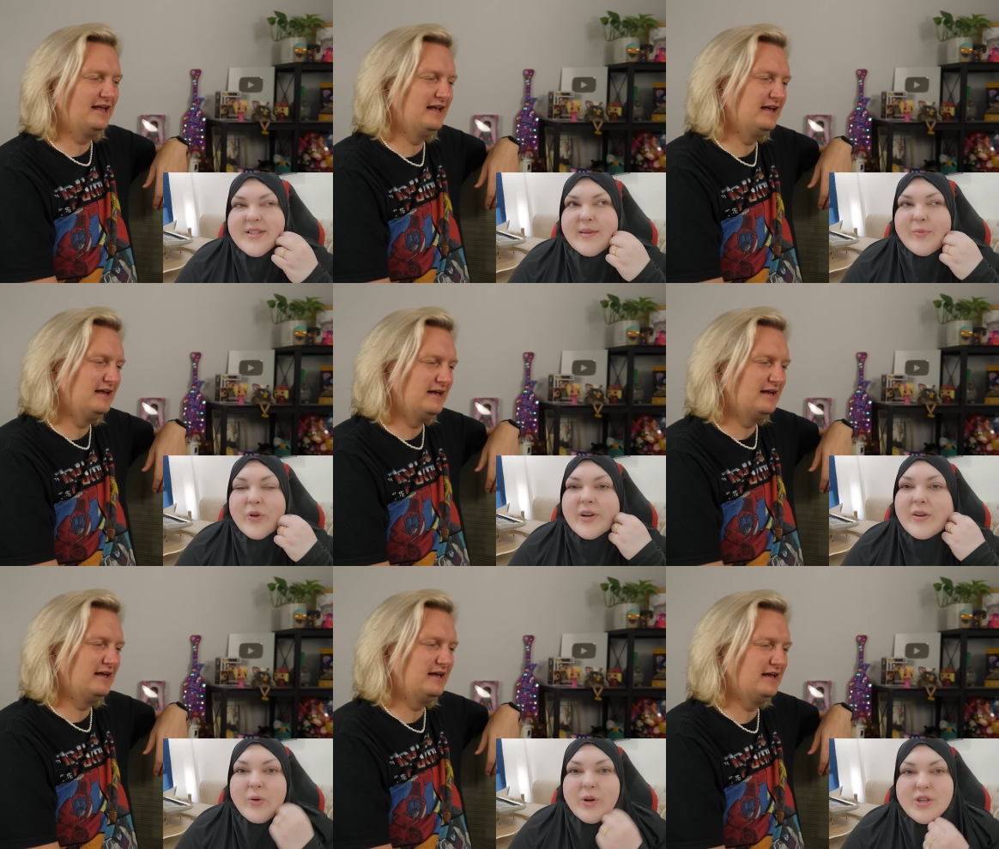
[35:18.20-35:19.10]
Speaker 1: to someone
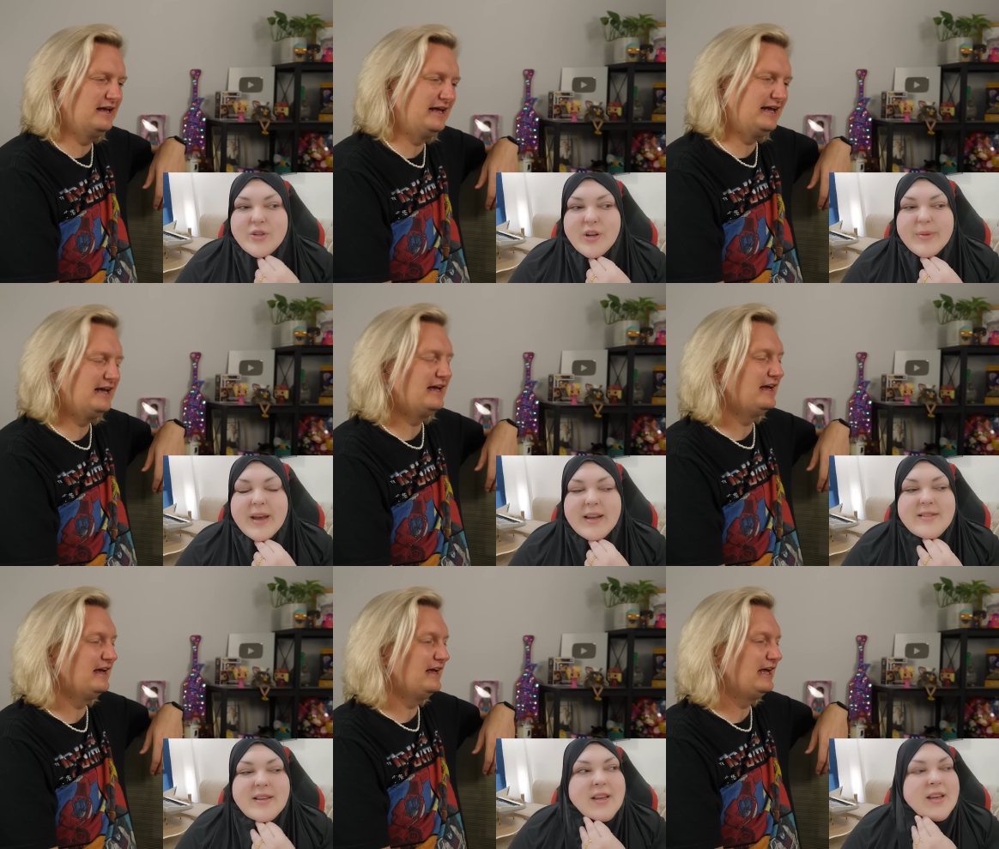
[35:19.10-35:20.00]
or to your
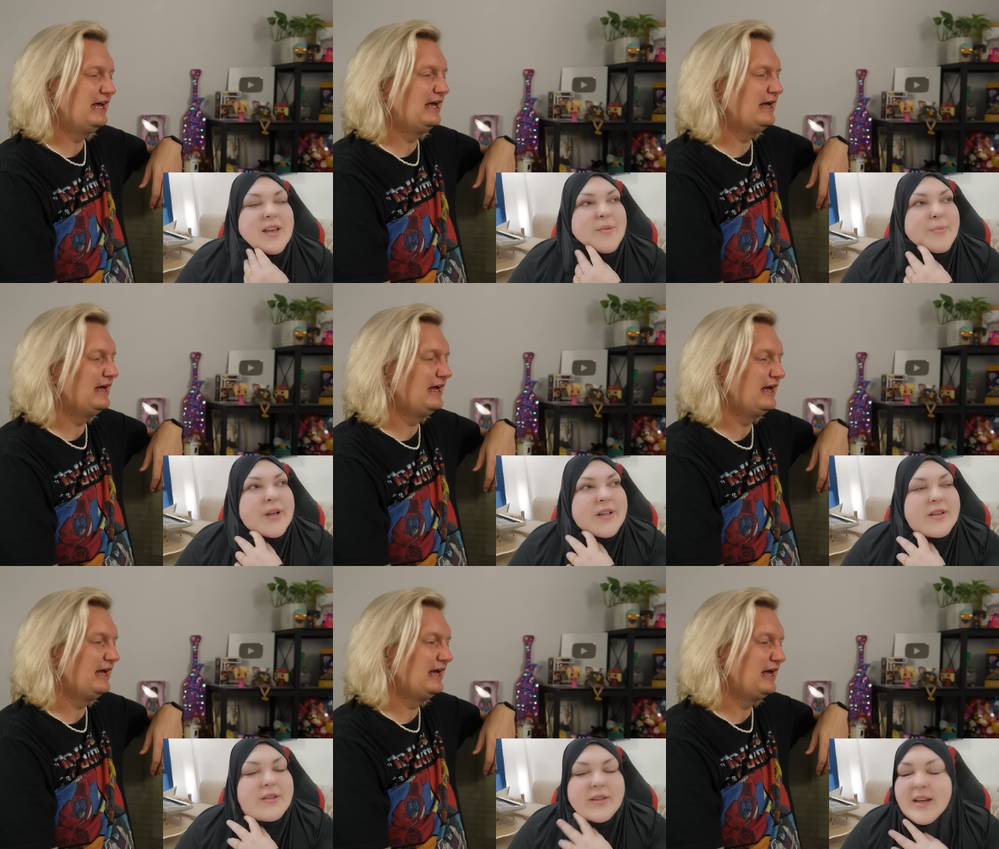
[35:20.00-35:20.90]
pets. But
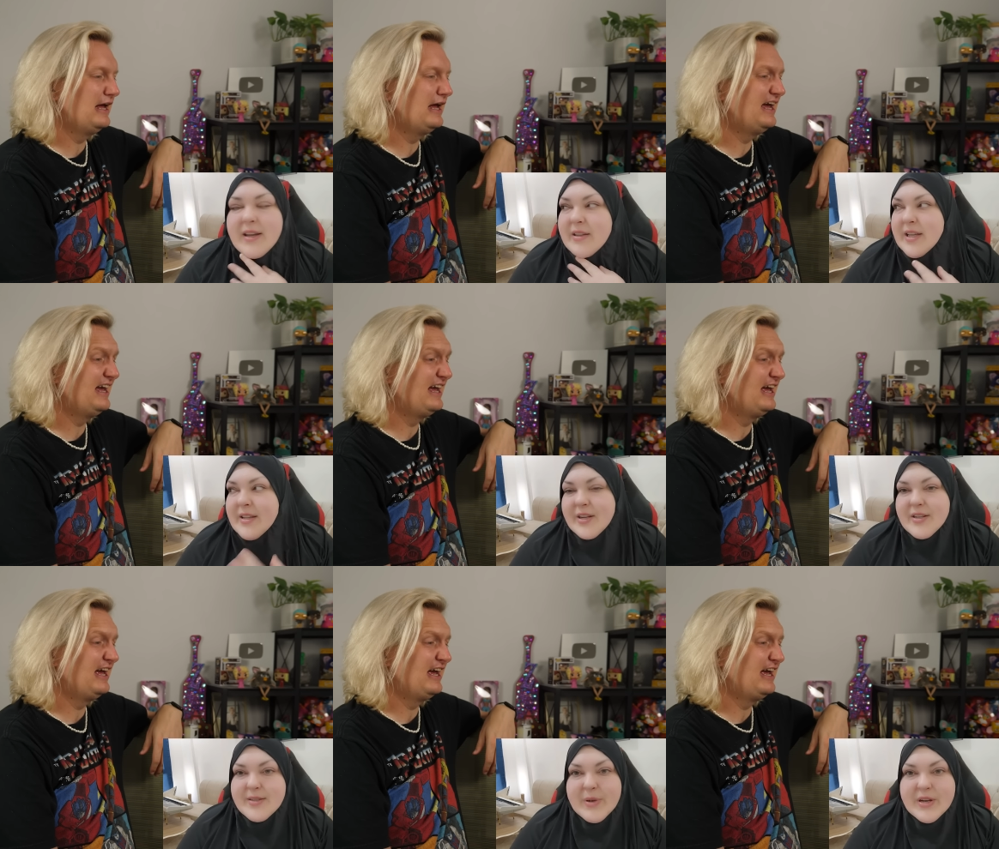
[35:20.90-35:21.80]
luckily
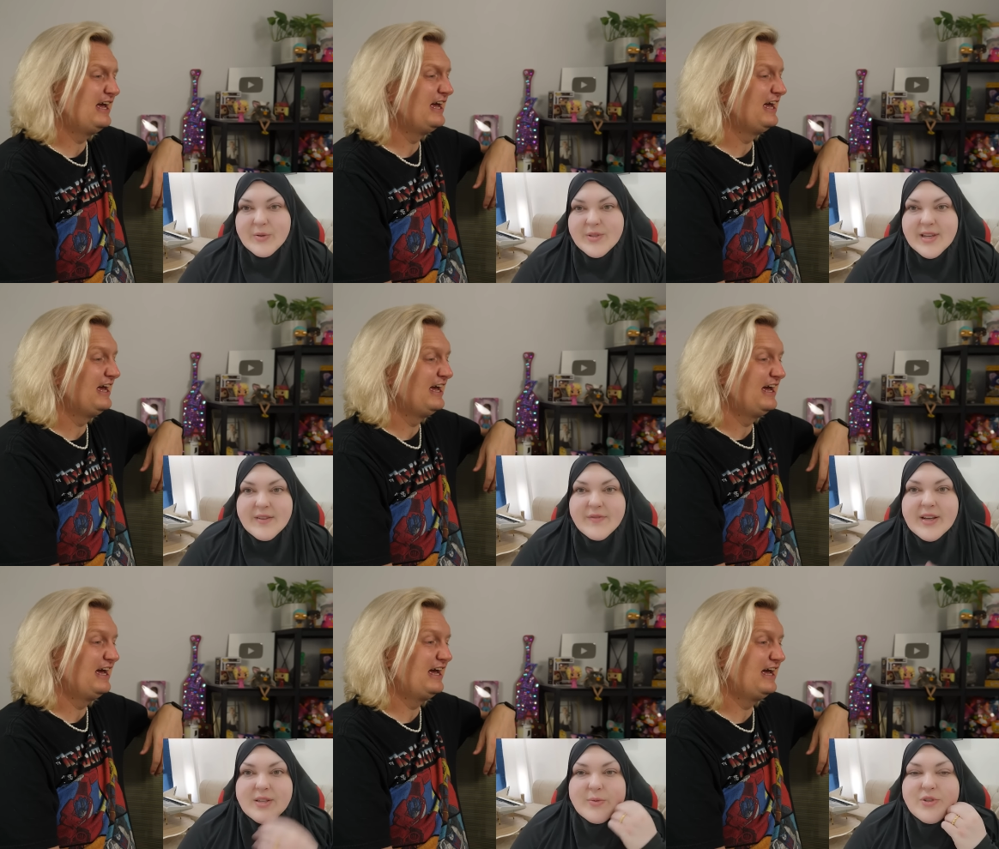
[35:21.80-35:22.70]
there's been no side
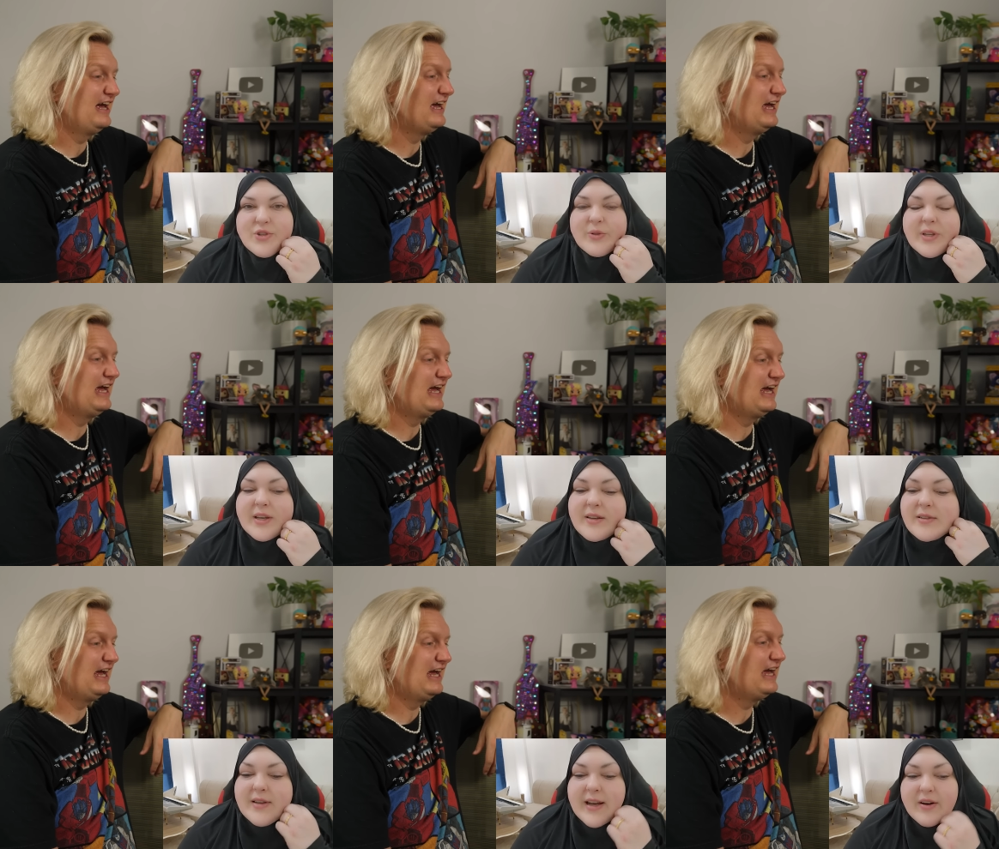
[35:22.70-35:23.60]
effects with Julia
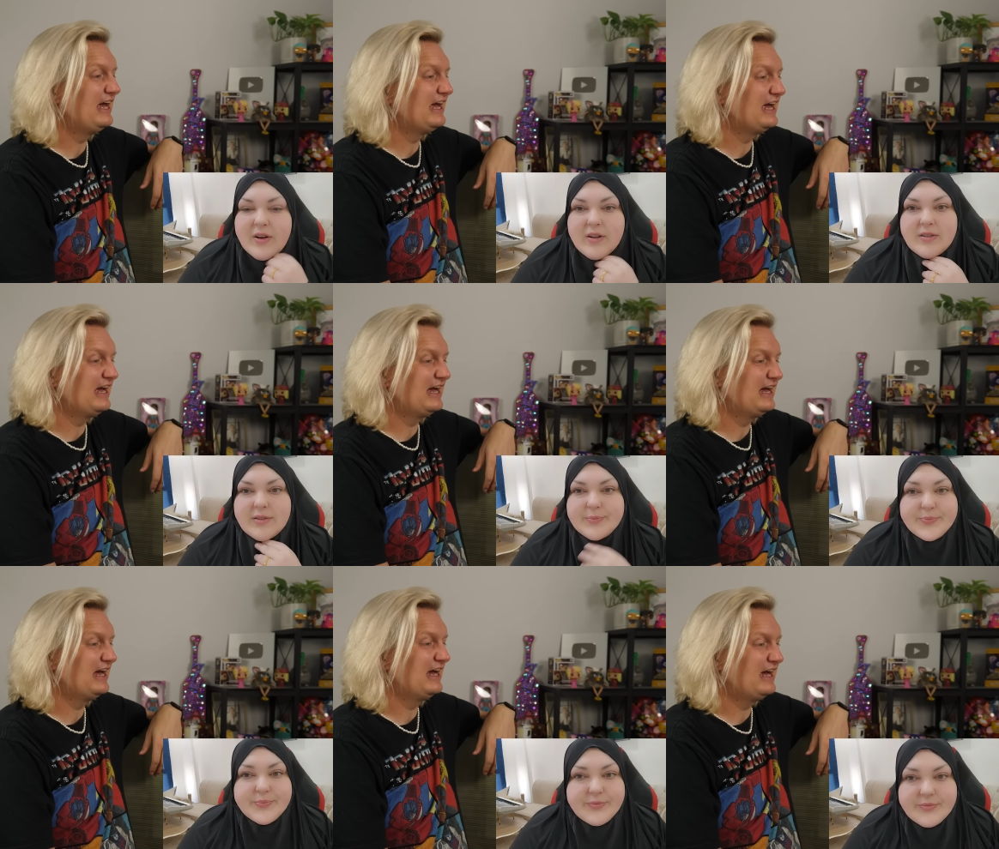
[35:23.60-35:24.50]
at all.
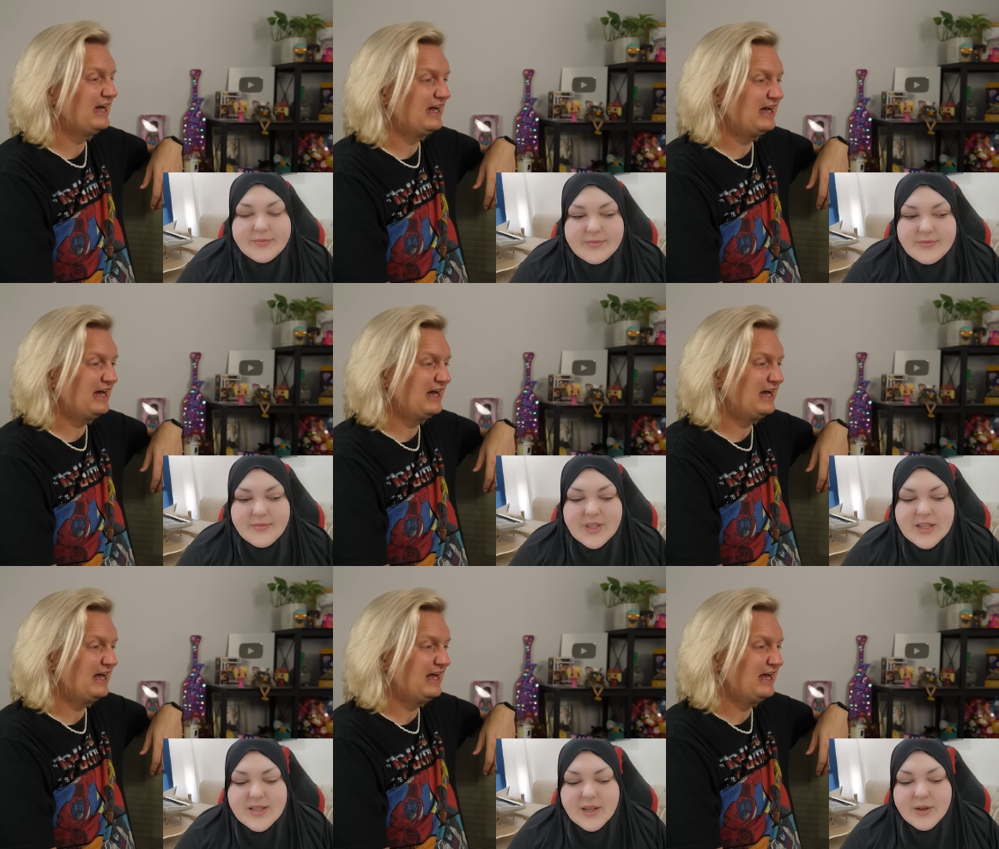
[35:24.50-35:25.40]

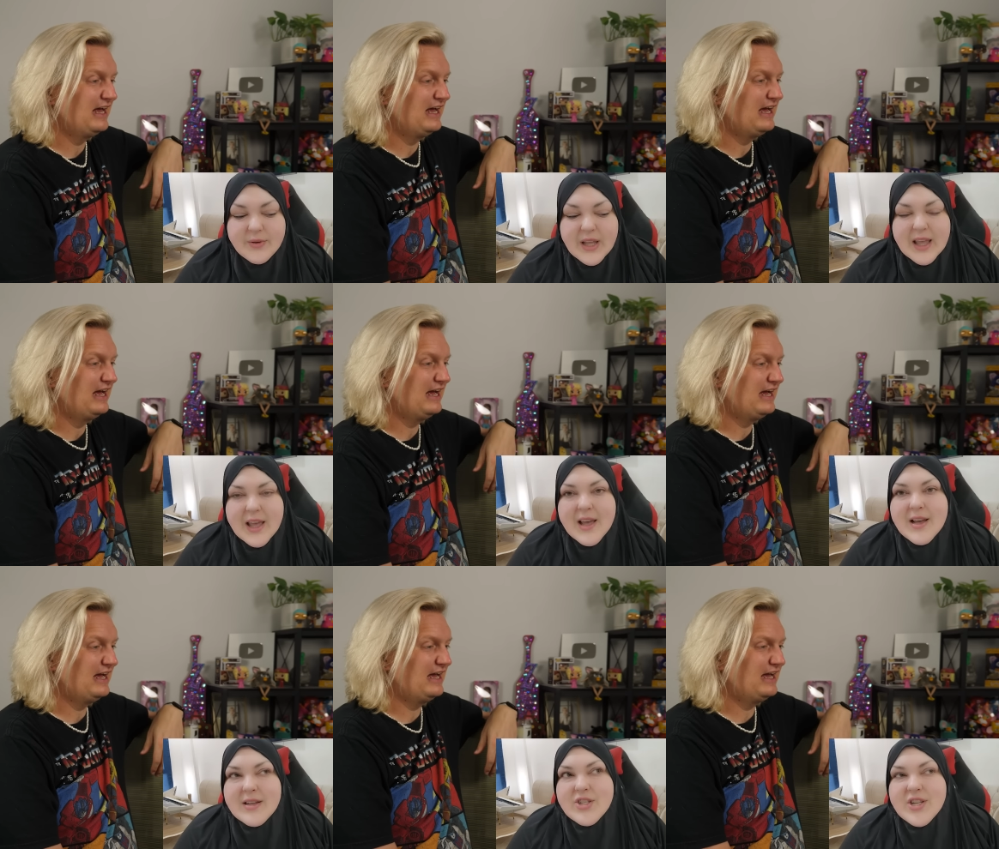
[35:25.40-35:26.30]
So
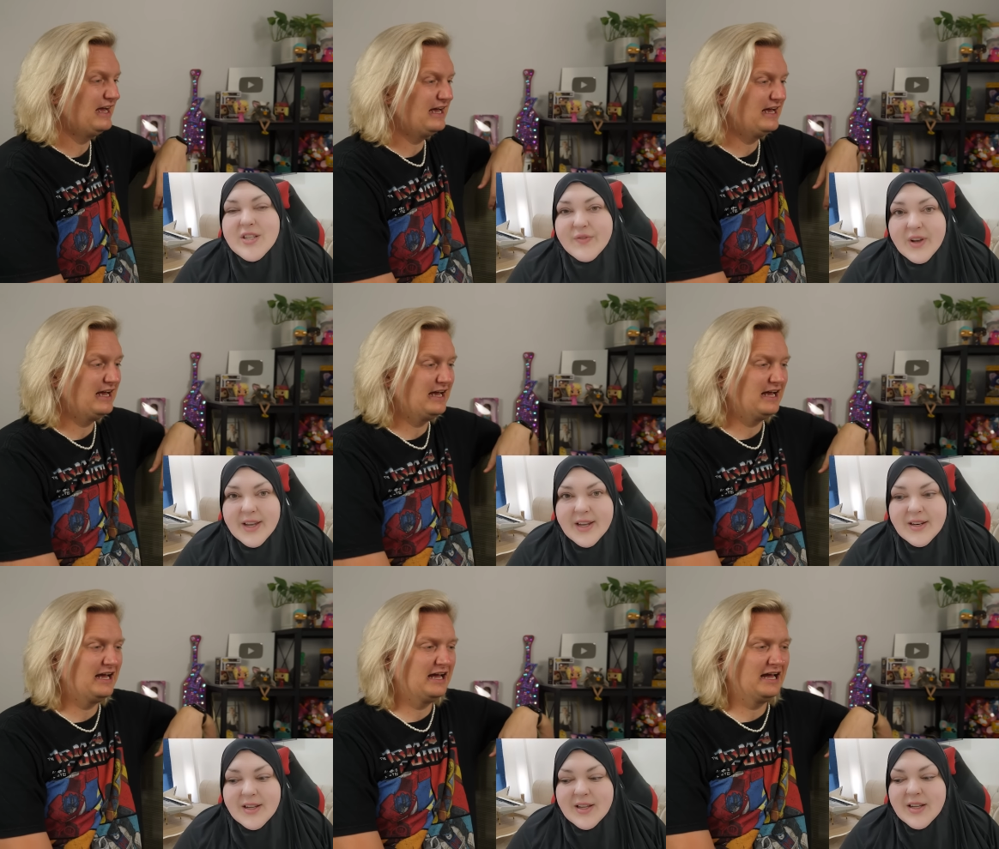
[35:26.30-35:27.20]
she's fine.